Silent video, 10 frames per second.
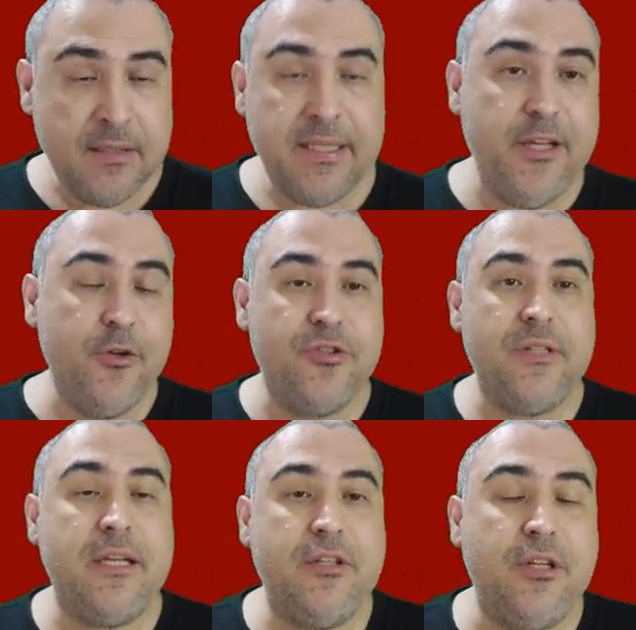They
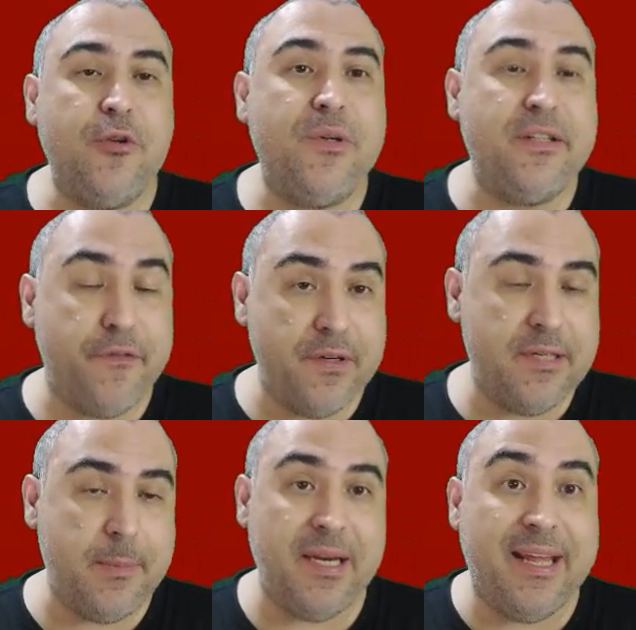do it
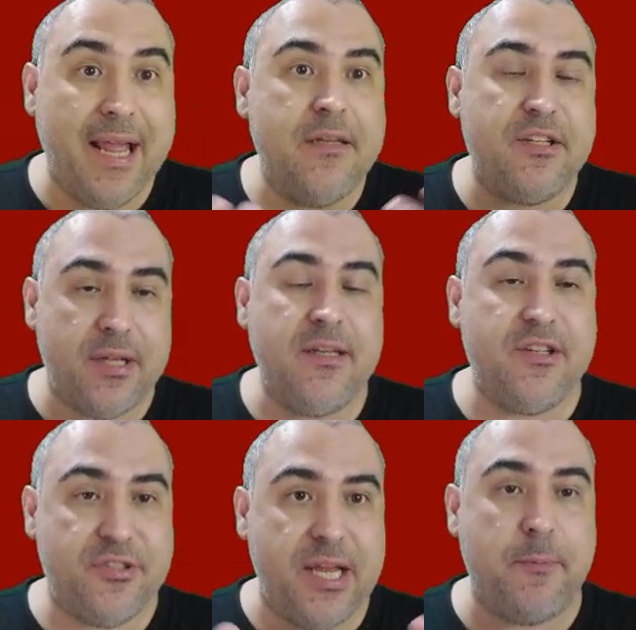differently, but they can't just
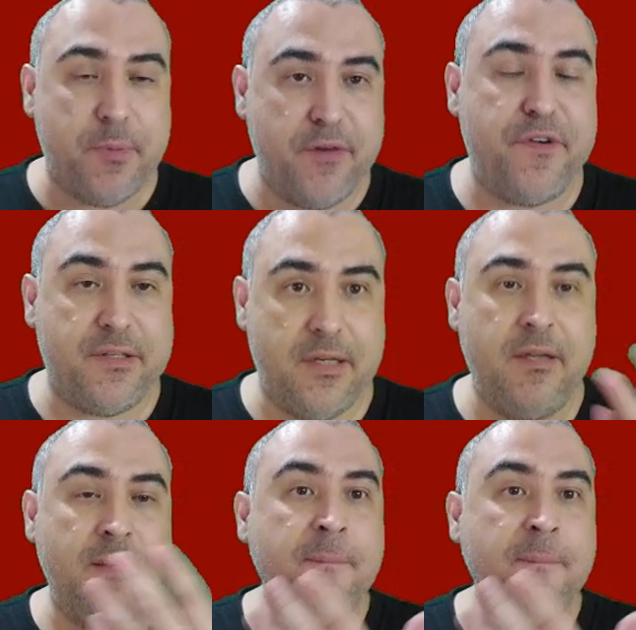understand perfectly.